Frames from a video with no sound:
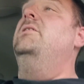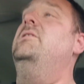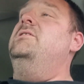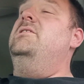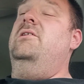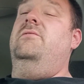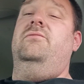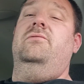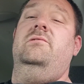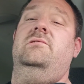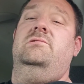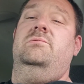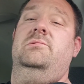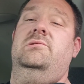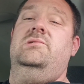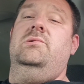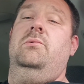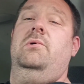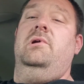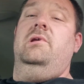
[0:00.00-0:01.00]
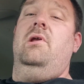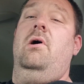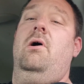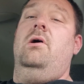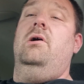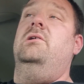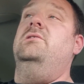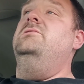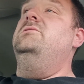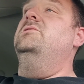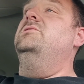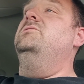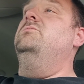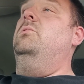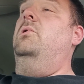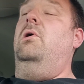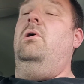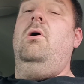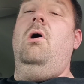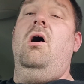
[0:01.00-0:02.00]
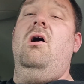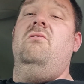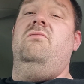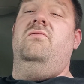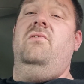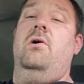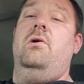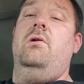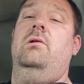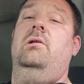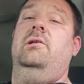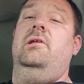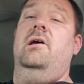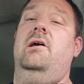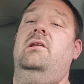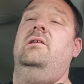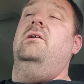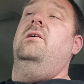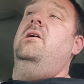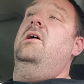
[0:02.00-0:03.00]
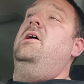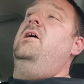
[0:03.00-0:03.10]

difference between ours is we're all funneled in.